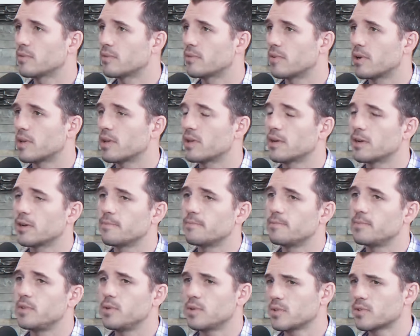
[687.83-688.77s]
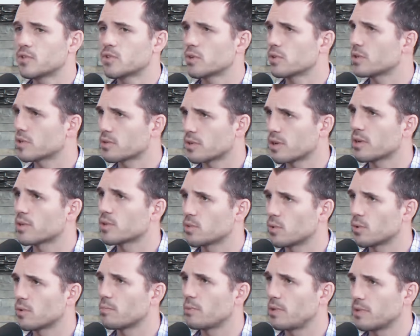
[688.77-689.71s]
Right. You can certainly train a
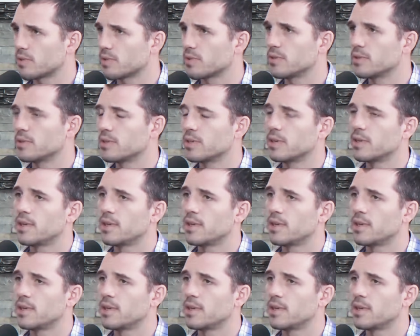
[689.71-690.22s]
sore muscle.